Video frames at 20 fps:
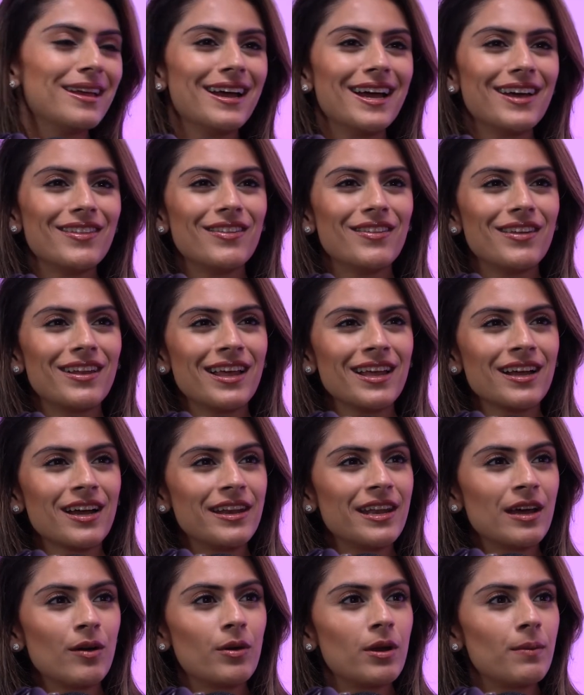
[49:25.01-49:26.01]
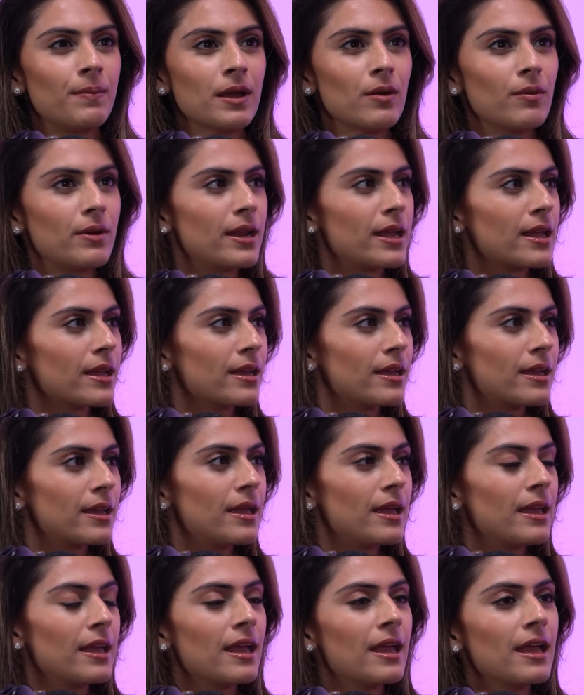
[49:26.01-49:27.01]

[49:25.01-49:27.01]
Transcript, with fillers: And then they're like, now I want a big wedding. Yeah.